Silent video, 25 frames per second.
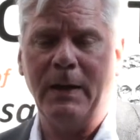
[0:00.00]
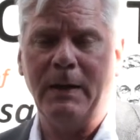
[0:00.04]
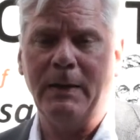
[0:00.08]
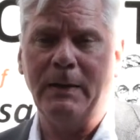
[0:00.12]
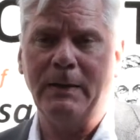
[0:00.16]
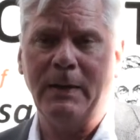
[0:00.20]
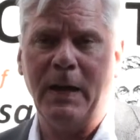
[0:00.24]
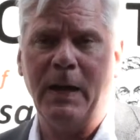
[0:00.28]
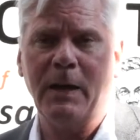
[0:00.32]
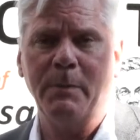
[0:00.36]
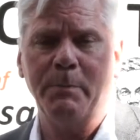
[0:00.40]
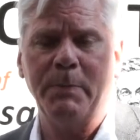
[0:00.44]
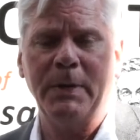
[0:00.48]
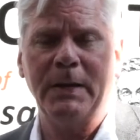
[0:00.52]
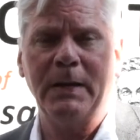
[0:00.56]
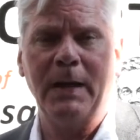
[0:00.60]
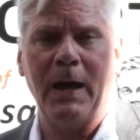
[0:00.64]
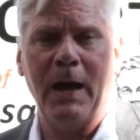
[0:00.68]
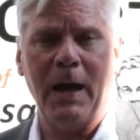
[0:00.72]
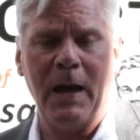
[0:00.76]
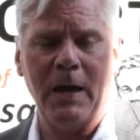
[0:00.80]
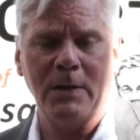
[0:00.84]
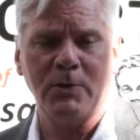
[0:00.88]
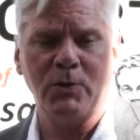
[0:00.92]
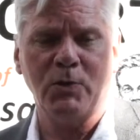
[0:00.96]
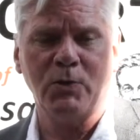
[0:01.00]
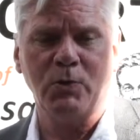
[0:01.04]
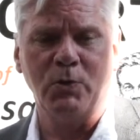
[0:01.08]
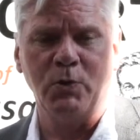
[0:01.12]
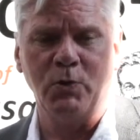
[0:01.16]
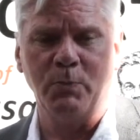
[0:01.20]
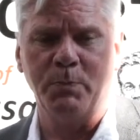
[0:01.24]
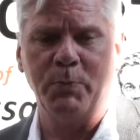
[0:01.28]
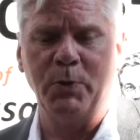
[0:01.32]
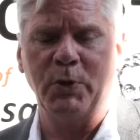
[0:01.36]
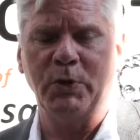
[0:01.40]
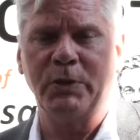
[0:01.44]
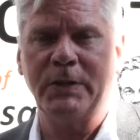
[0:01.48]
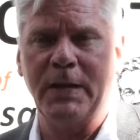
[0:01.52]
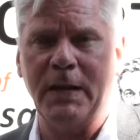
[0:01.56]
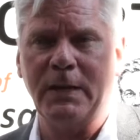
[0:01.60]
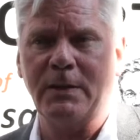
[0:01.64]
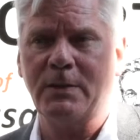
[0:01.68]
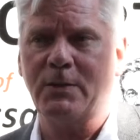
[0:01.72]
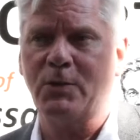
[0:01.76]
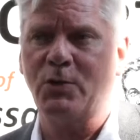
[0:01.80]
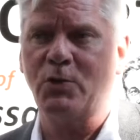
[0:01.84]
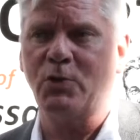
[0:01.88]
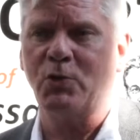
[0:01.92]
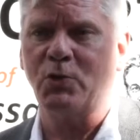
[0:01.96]
they had been asked to
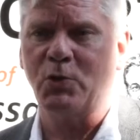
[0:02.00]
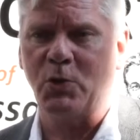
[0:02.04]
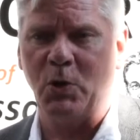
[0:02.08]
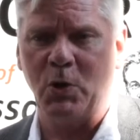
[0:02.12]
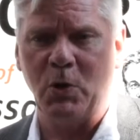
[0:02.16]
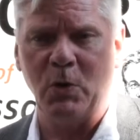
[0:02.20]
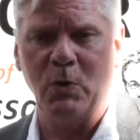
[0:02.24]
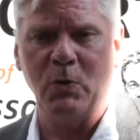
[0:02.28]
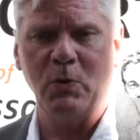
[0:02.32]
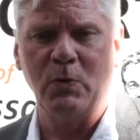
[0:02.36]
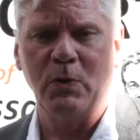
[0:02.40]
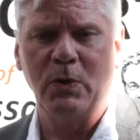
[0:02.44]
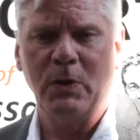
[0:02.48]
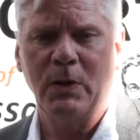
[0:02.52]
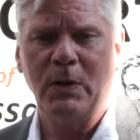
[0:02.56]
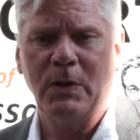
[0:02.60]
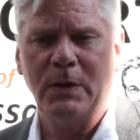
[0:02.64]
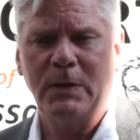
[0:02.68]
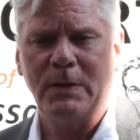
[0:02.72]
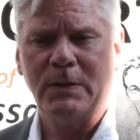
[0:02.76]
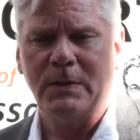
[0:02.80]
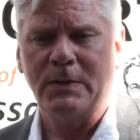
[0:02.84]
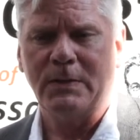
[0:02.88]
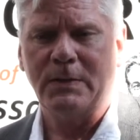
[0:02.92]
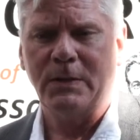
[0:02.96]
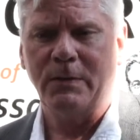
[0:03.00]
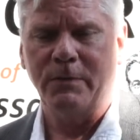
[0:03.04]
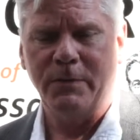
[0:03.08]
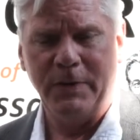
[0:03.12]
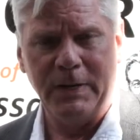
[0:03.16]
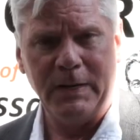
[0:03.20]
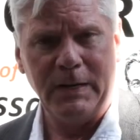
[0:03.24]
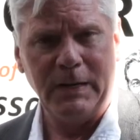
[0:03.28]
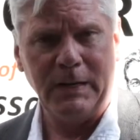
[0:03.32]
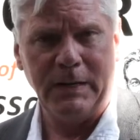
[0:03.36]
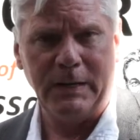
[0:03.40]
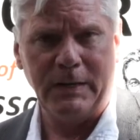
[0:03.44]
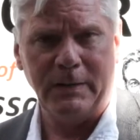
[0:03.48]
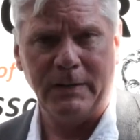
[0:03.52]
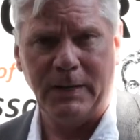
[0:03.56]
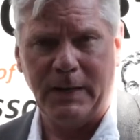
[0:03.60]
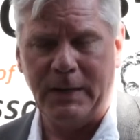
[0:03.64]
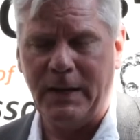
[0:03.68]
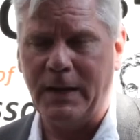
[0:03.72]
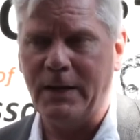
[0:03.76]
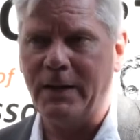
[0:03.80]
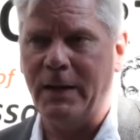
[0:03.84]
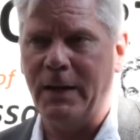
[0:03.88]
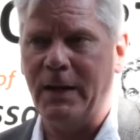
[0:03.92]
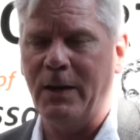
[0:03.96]
protect so severely
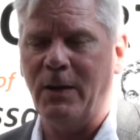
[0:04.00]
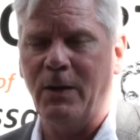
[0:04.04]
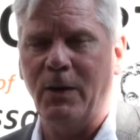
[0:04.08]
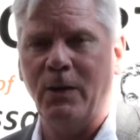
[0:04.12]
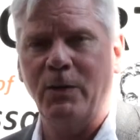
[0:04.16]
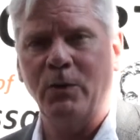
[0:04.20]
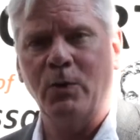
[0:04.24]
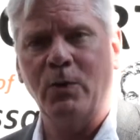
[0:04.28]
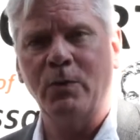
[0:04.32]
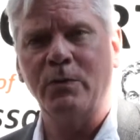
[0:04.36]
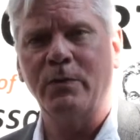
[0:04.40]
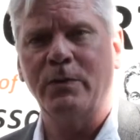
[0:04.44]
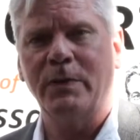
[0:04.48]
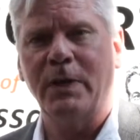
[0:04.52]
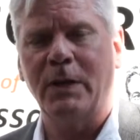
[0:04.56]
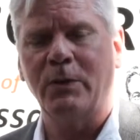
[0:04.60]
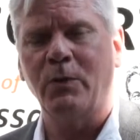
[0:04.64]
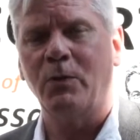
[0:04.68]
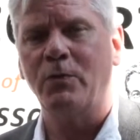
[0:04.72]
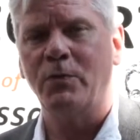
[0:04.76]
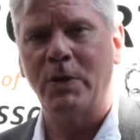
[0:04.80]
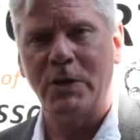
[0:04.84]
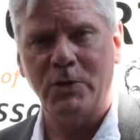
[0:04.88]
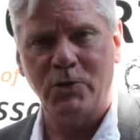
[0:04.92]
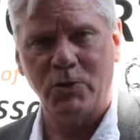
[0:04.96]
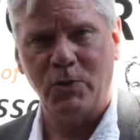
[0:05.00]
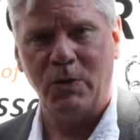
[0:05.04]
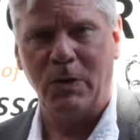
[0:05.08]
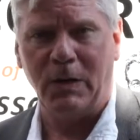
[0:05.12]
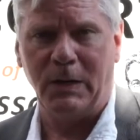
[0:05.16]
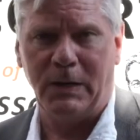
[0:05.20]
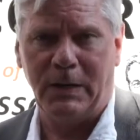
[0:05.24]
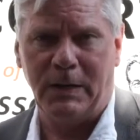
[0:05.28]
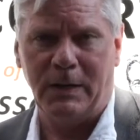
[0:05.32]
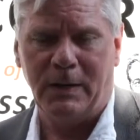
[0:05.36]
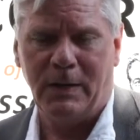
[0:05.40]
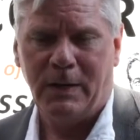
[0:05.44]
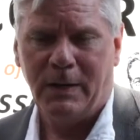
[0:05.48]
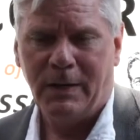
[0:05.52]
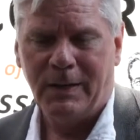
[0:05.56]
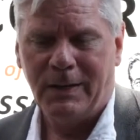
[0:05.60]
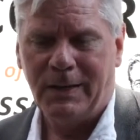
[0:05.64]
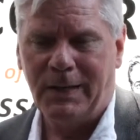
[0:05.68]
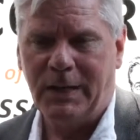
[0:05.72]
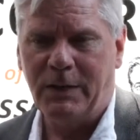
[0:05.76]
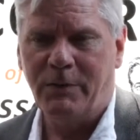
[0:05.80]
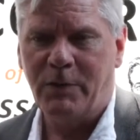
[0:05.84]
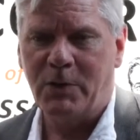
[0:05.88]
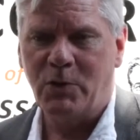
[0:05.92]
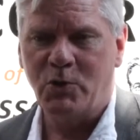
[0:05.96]
that originally
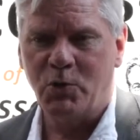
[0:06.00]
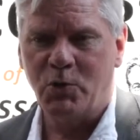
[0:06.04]
even